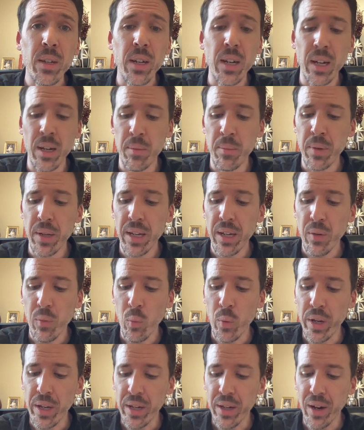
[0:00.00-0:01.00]

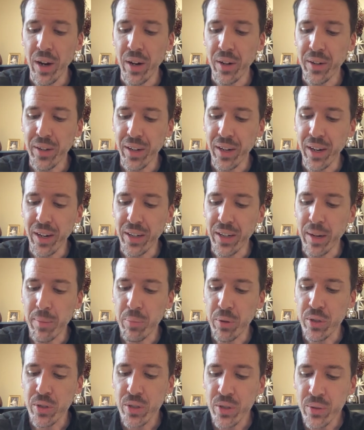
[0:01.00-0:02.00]
Our
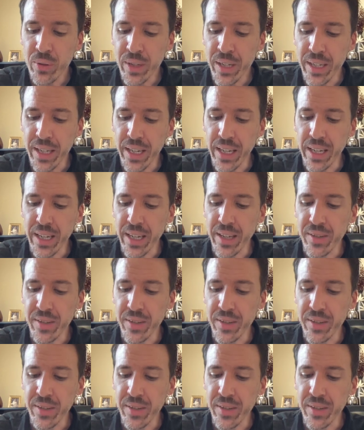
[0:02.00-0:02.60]
opportunity